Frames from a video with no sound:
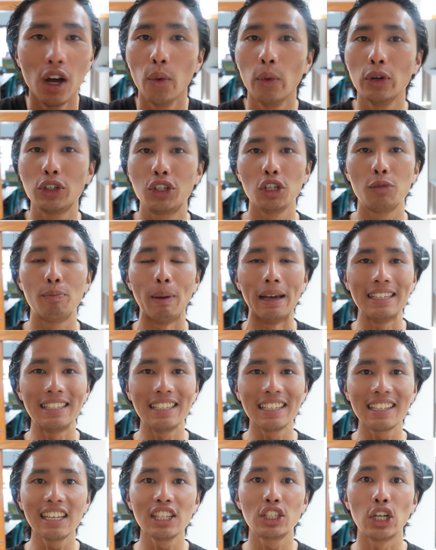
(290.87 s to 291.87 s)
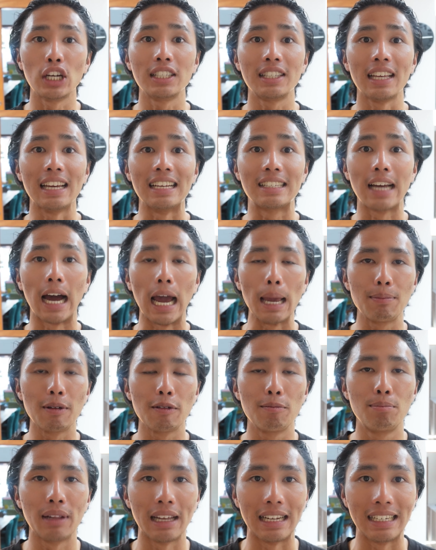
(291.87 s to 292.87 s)
which is basically just a type of
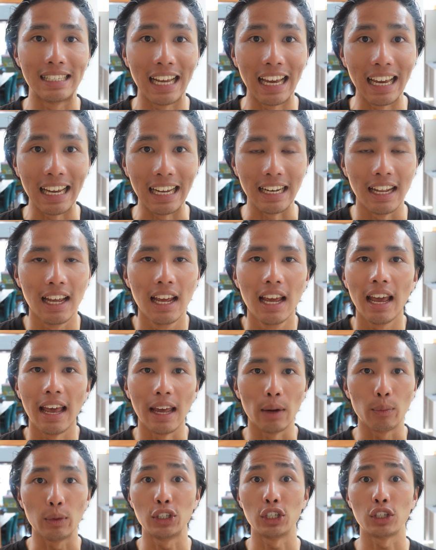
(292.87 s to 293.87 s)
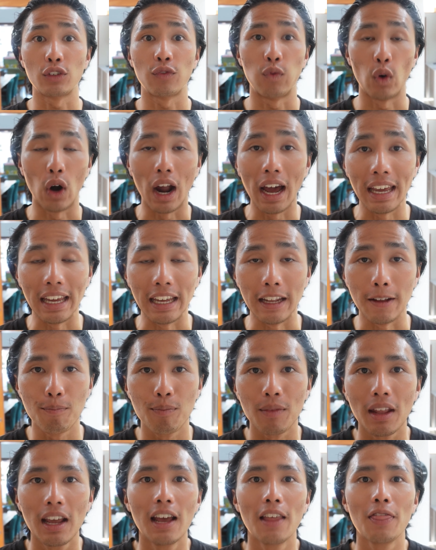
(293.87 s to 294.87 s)
plantain, and we just fry it.
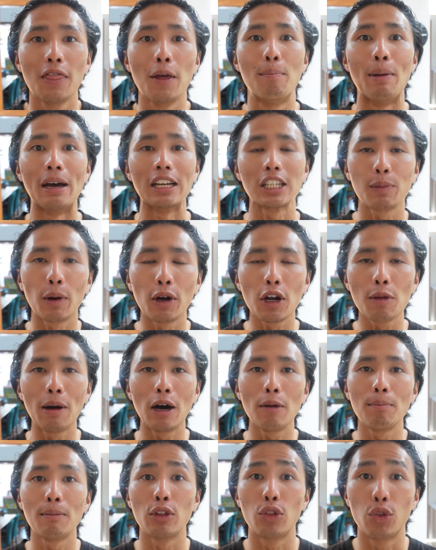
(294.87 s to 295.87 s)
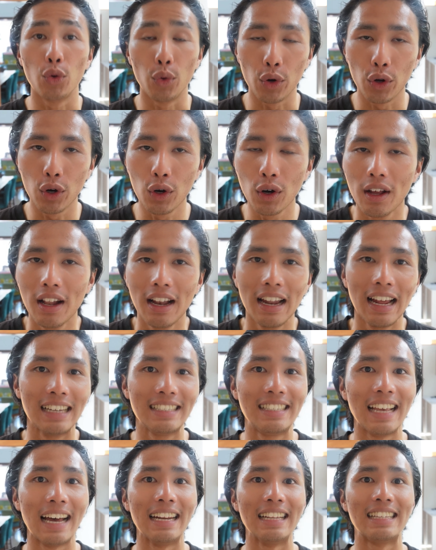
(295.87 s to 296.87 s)
The best part about maduro is
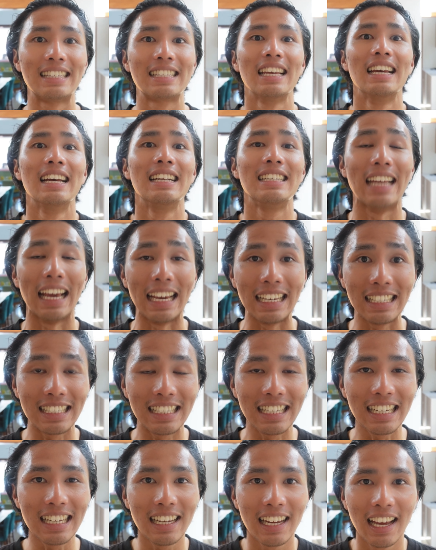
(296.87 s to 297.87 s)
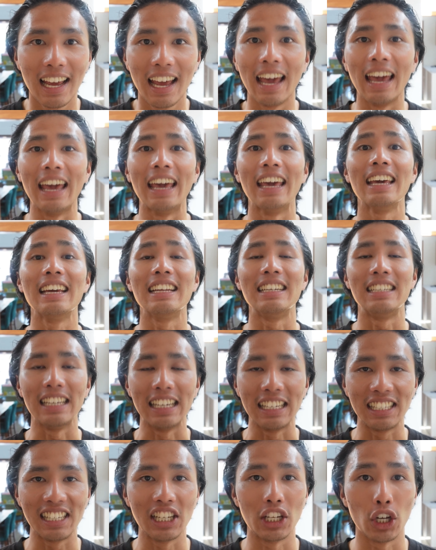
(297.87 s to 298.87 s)
that it's tasty and
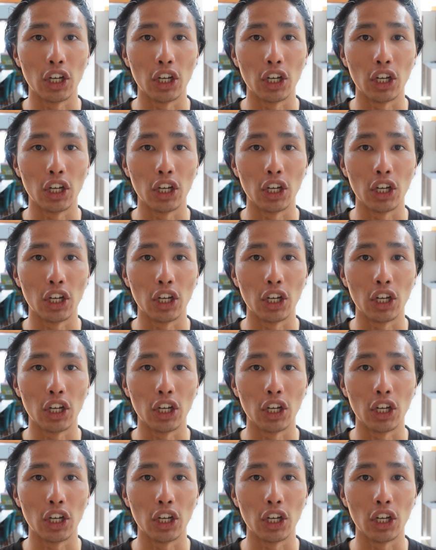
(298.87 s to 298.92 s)
easy